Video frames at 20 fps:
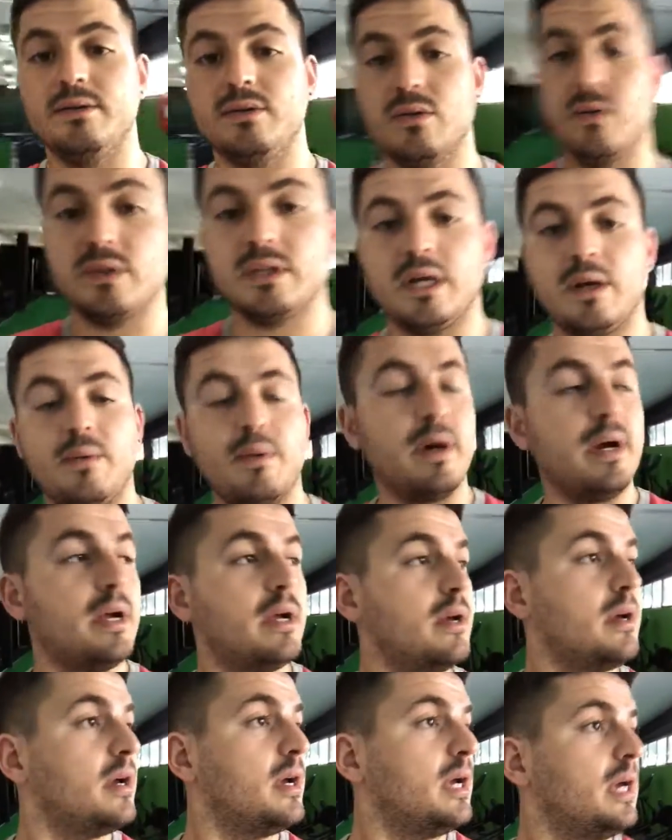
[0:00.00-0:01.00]
do it that
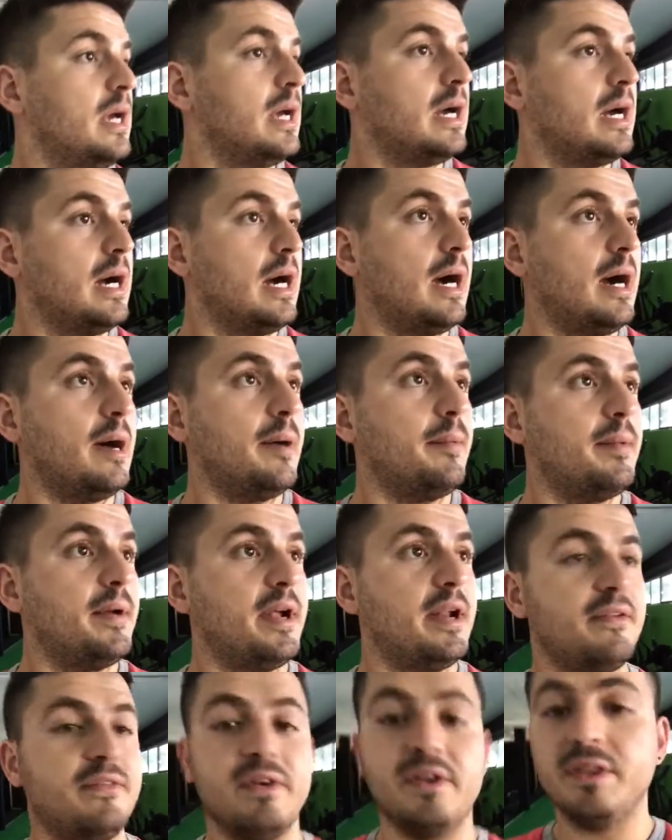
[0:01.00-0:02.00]
way. And
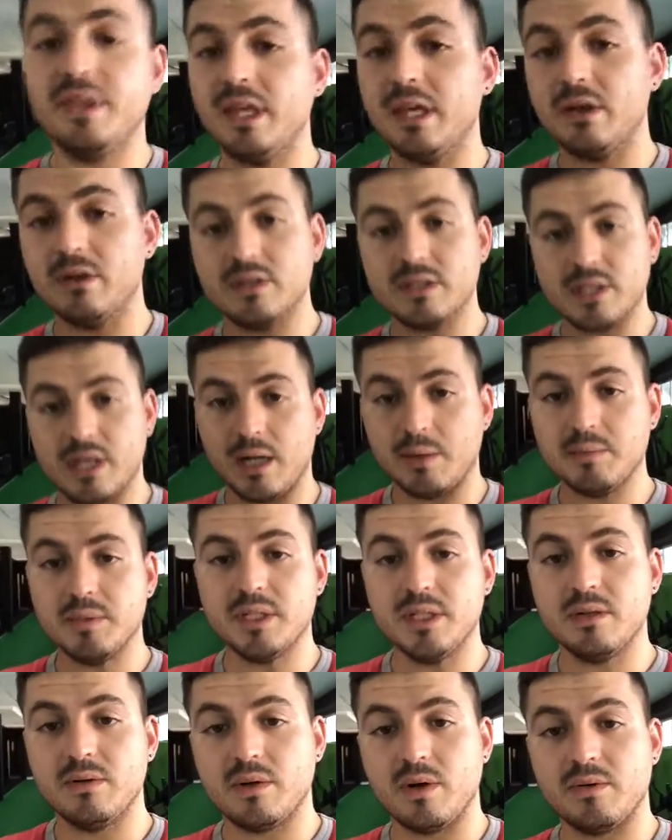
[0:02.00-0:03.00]
if anything else comes
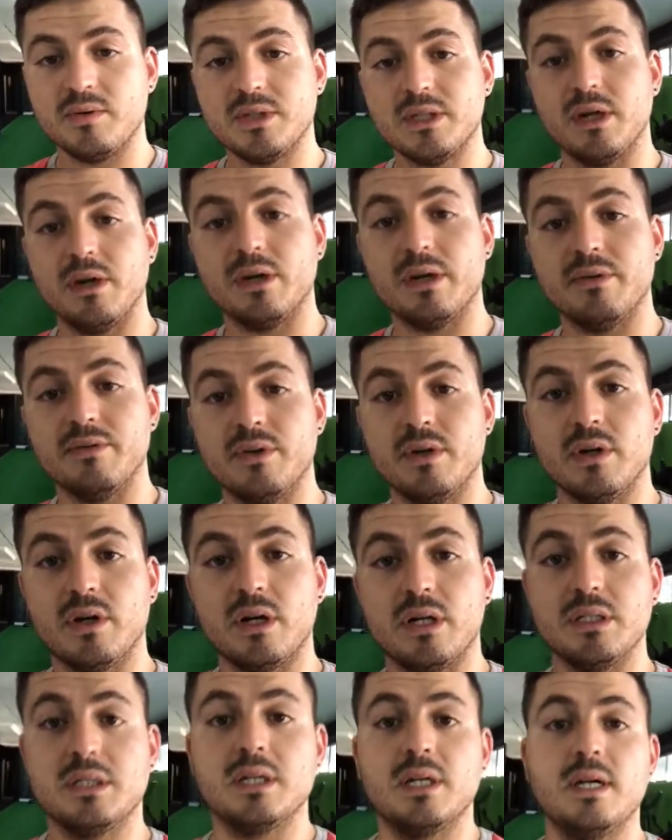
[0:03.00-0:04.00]
in, obviously I'll give you
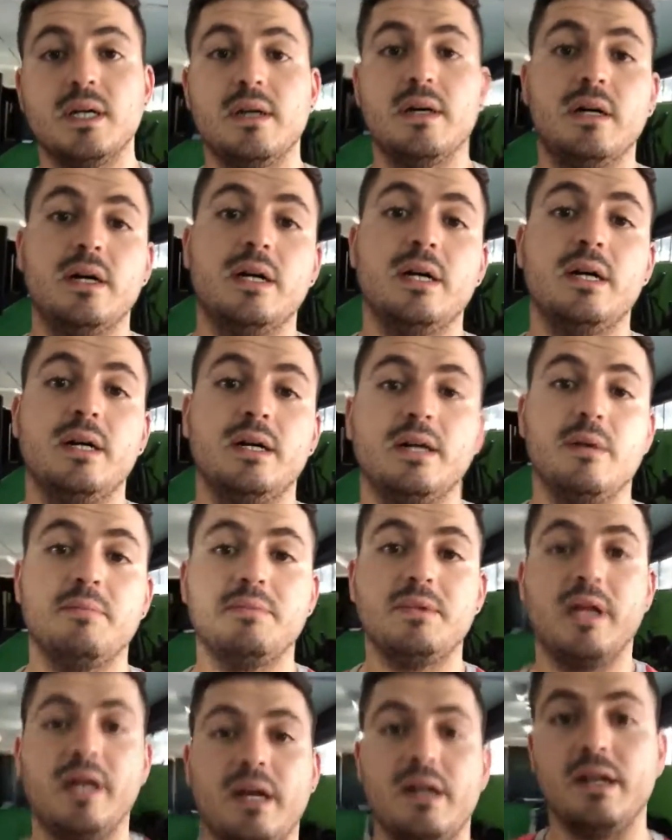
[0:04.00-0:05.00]
guys an
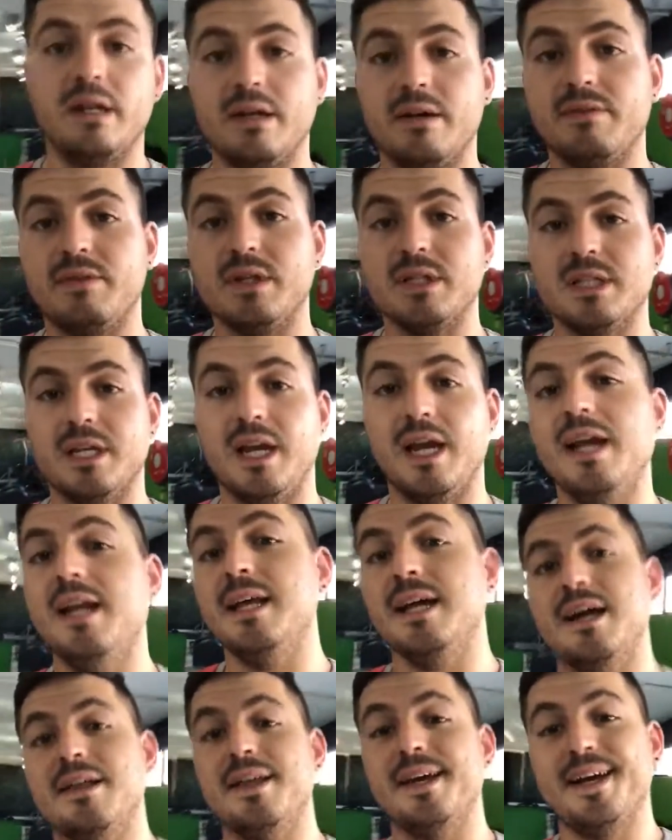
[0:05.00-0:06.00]
update, and if there's
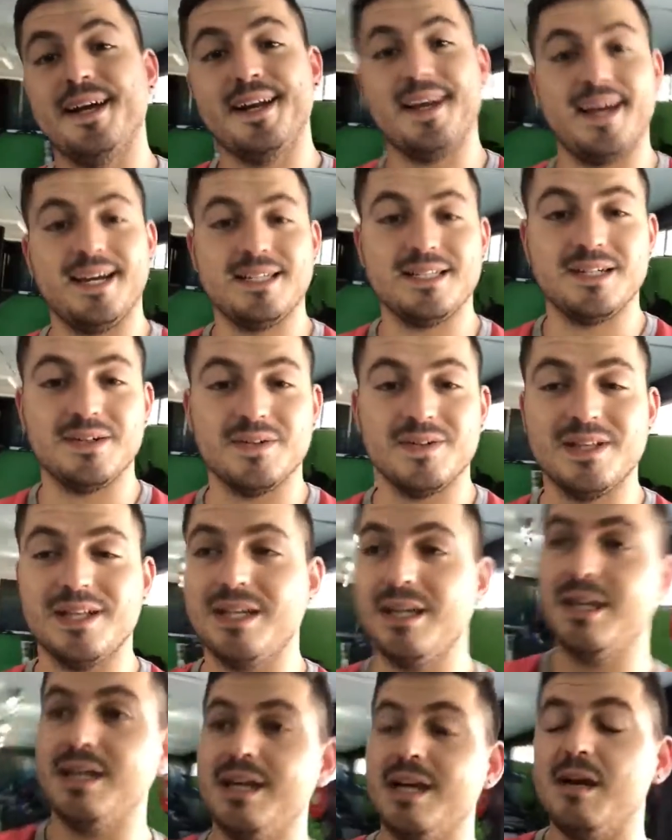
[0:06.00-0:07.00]
any other headaches here and
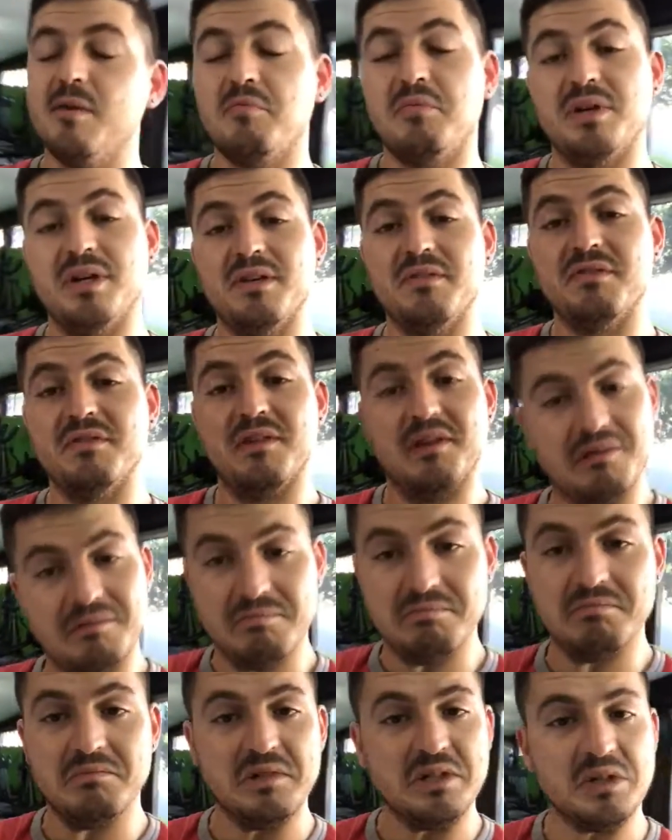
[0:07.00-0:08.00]
there, but if not,
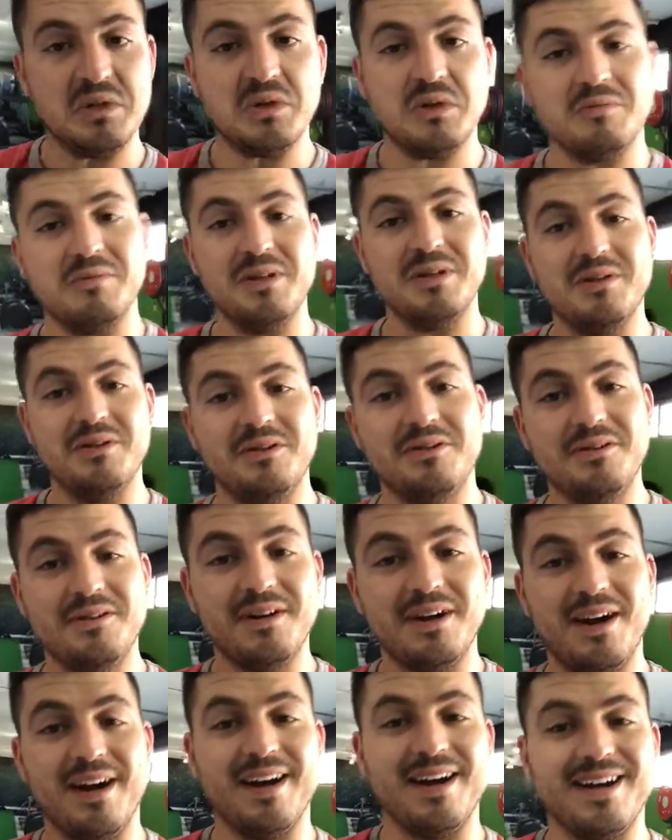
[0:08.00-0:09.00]
sure it'll be good.
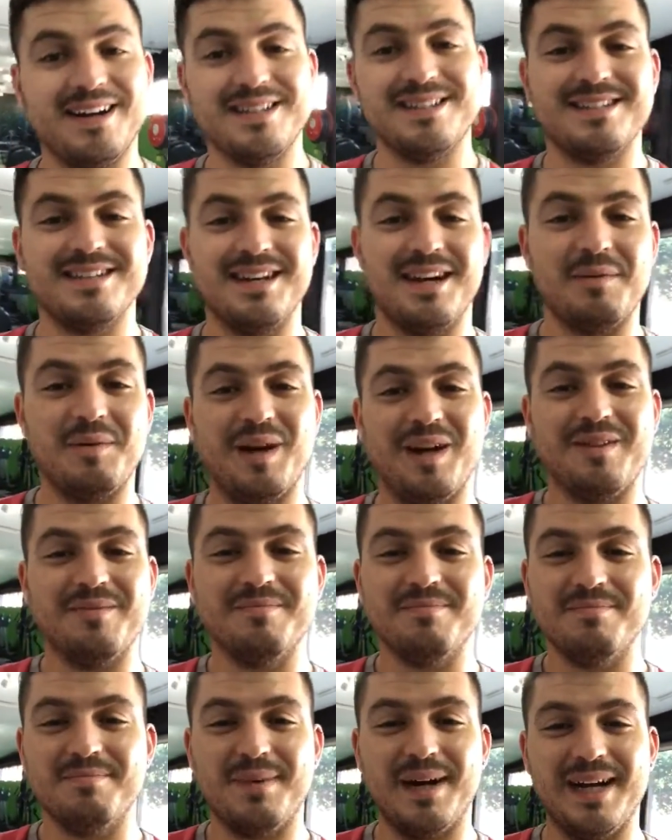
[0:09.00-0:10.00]
Alright guys, I'm out.
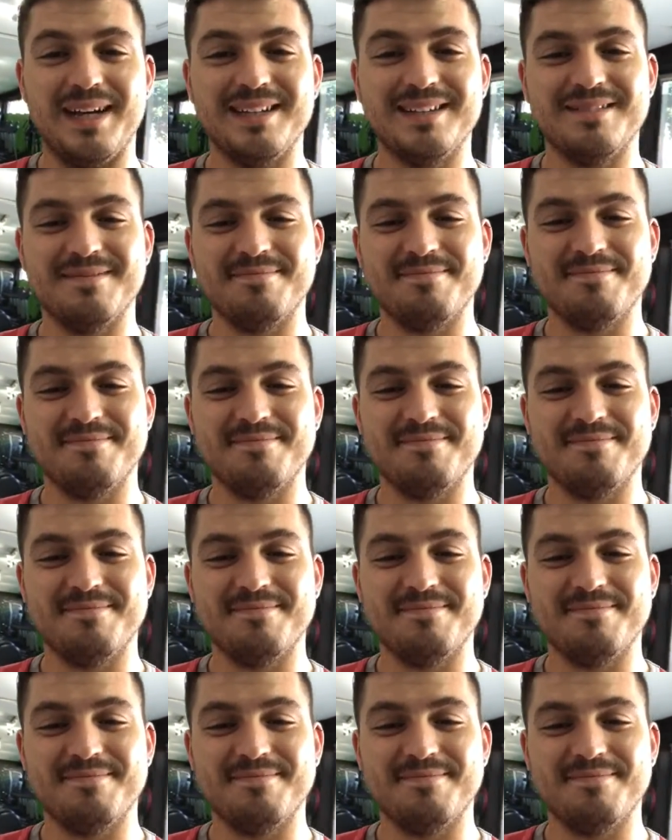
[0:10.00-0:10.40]
Bye.